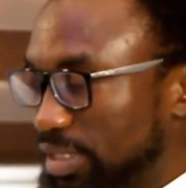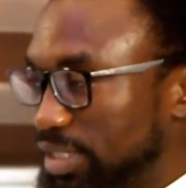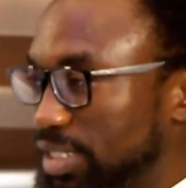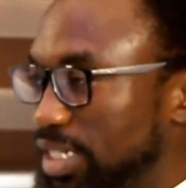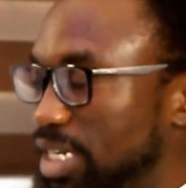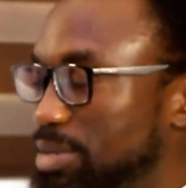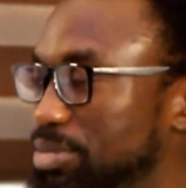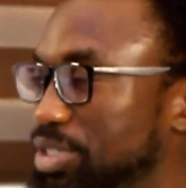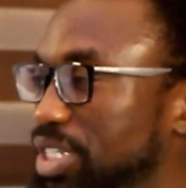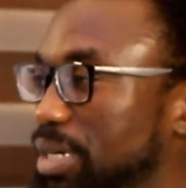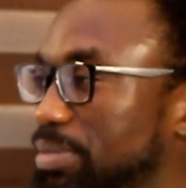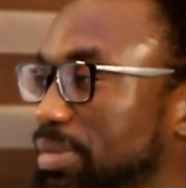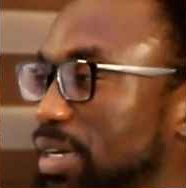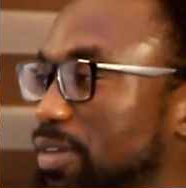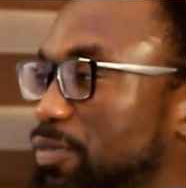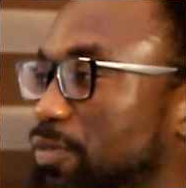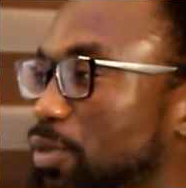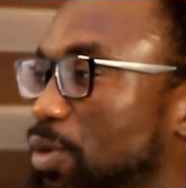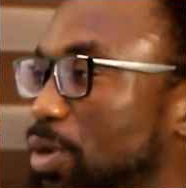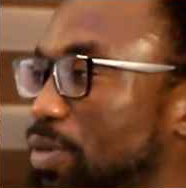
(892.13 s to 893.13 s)
James
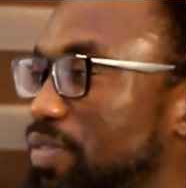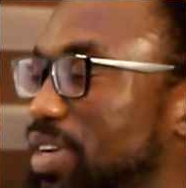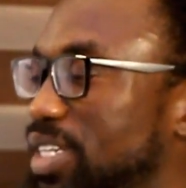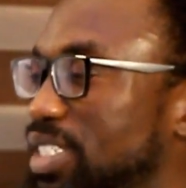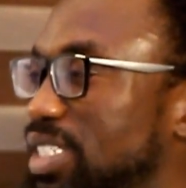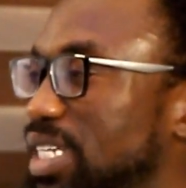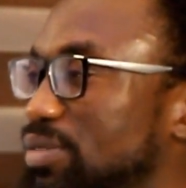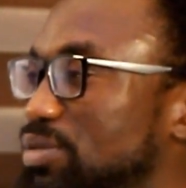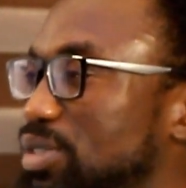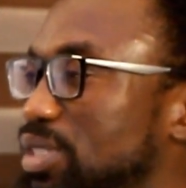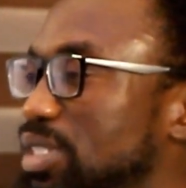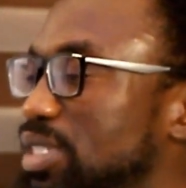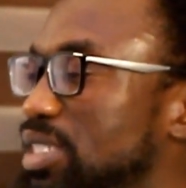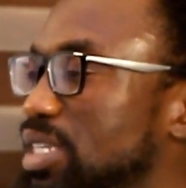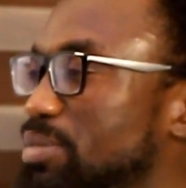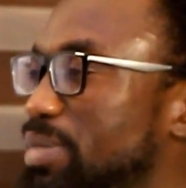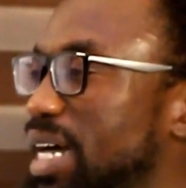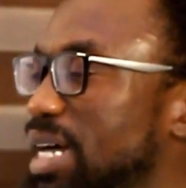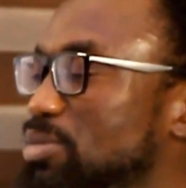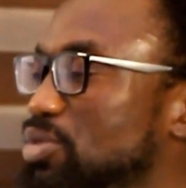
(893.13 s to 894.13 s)
chapter 4, verse
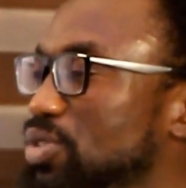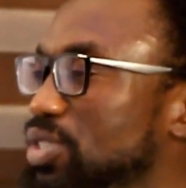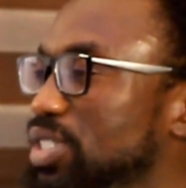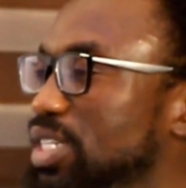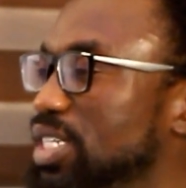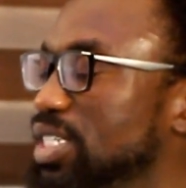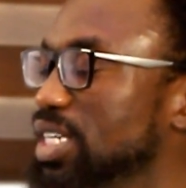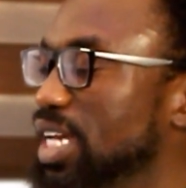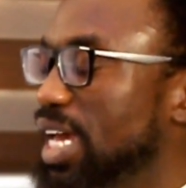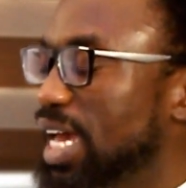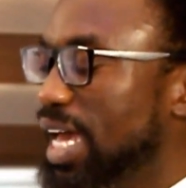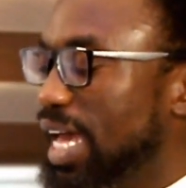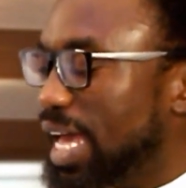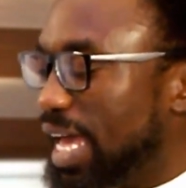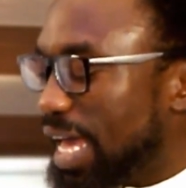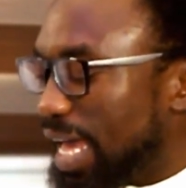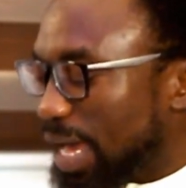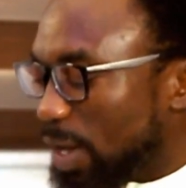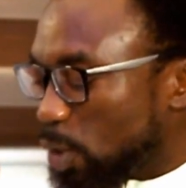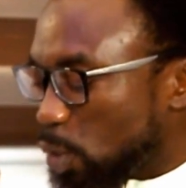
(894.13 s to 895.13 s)
17, the Bible says,
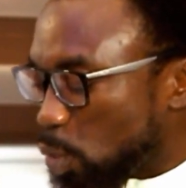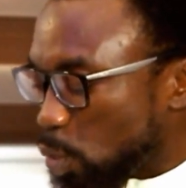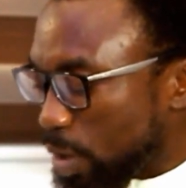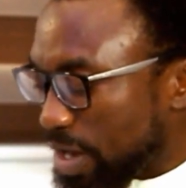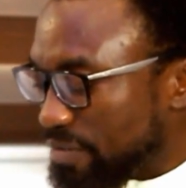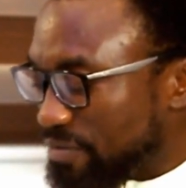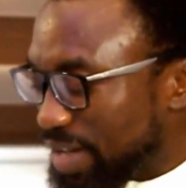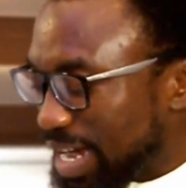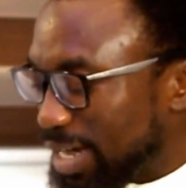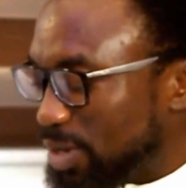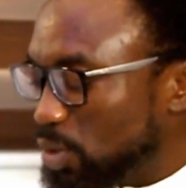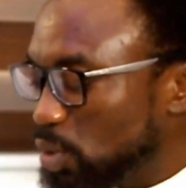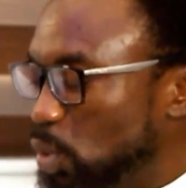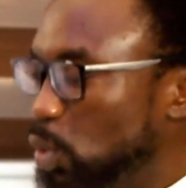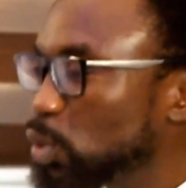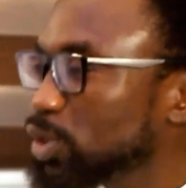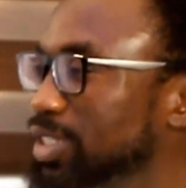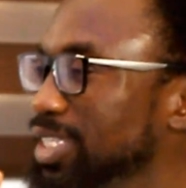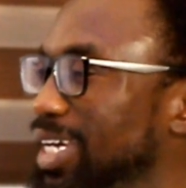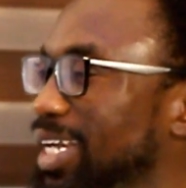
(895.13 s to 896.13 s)
whoever
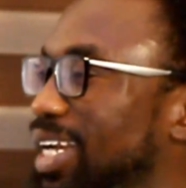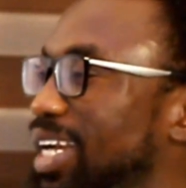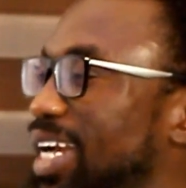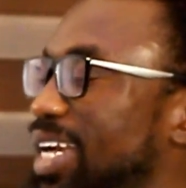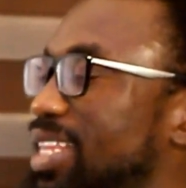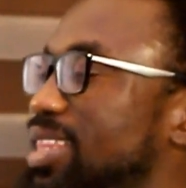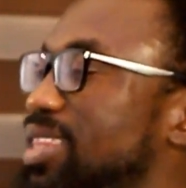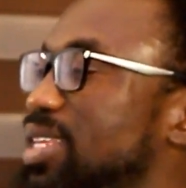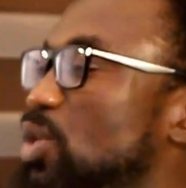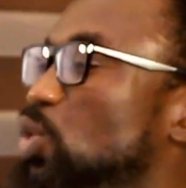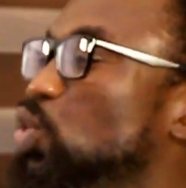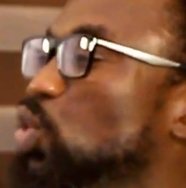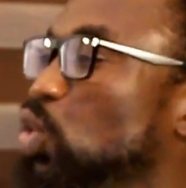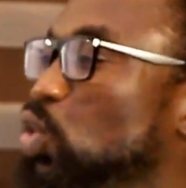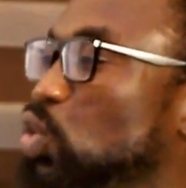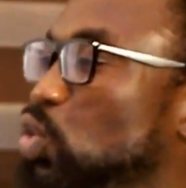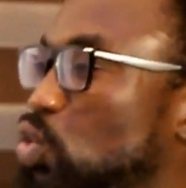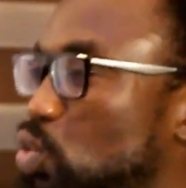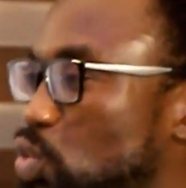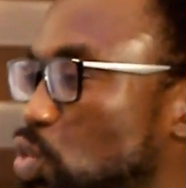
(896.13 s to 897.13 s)
knows the right thing to
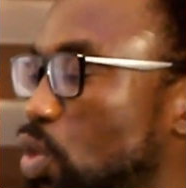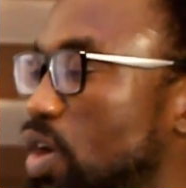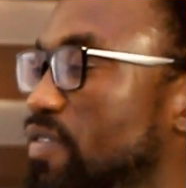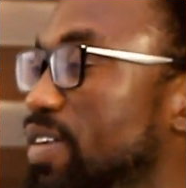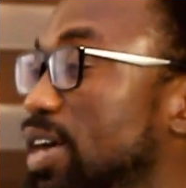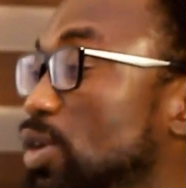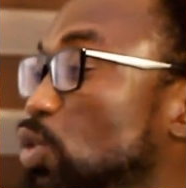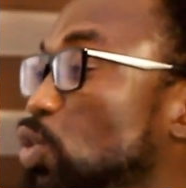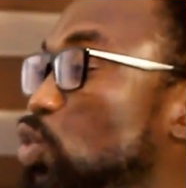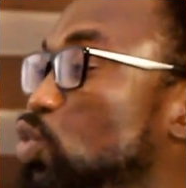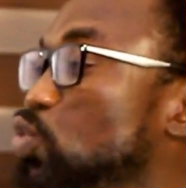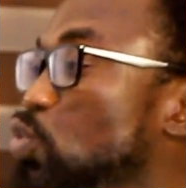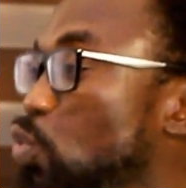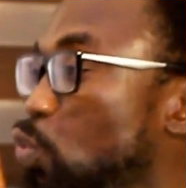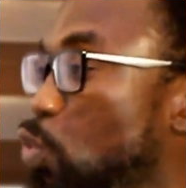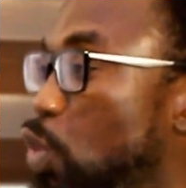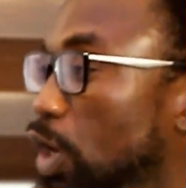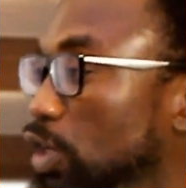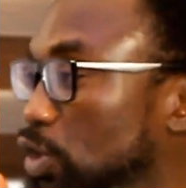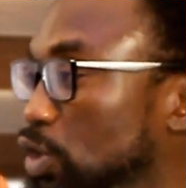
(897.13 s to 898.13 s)
do, whoever knows
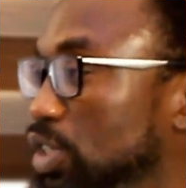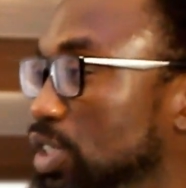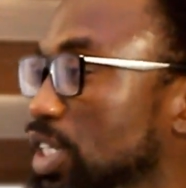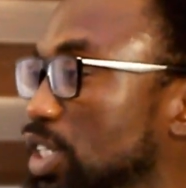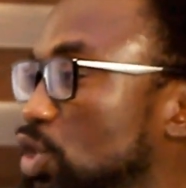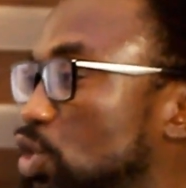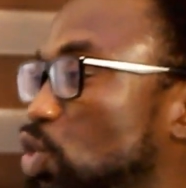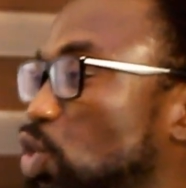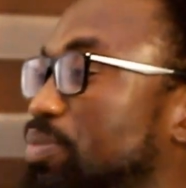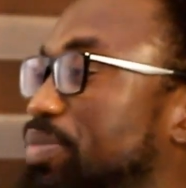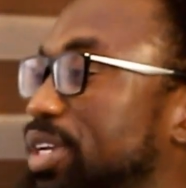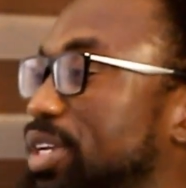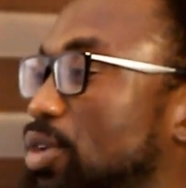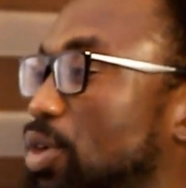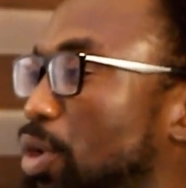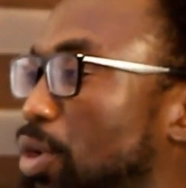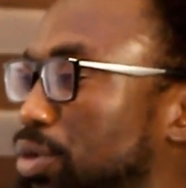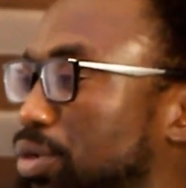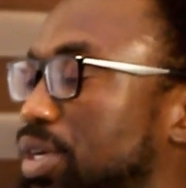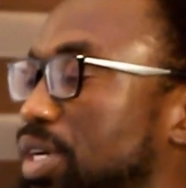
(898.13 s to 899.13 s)
what needs to be
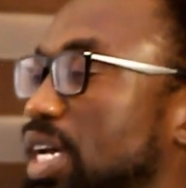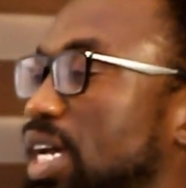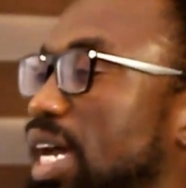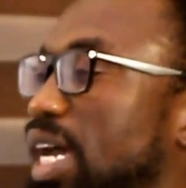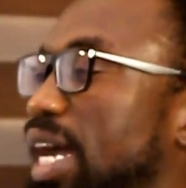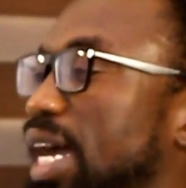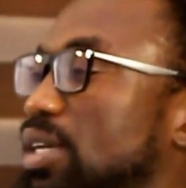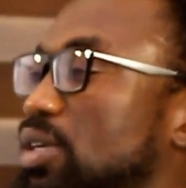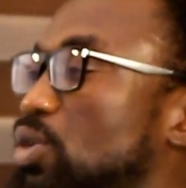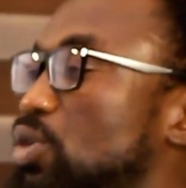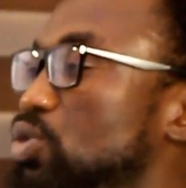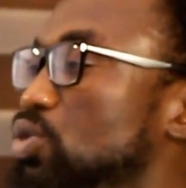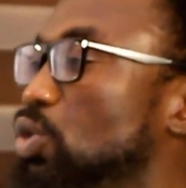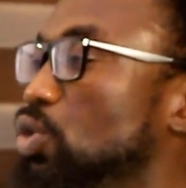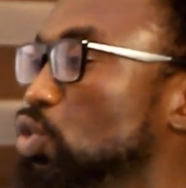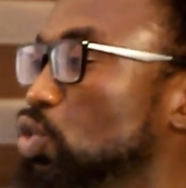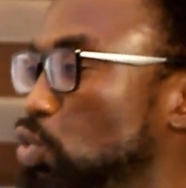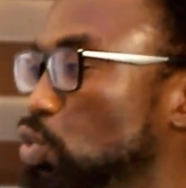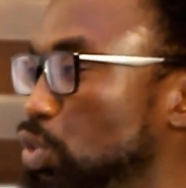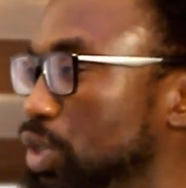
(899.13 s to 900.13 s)
done and does
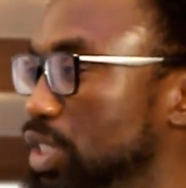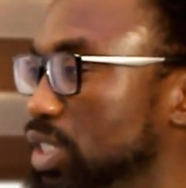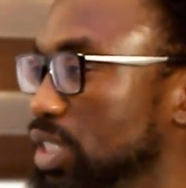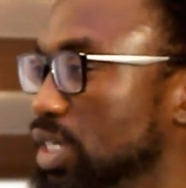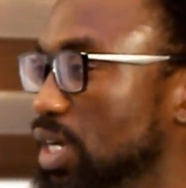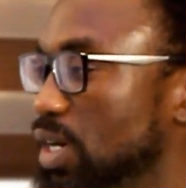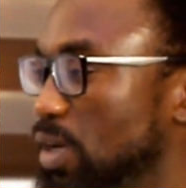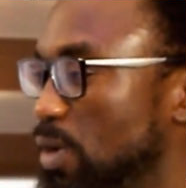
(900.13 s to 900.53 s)
not do it,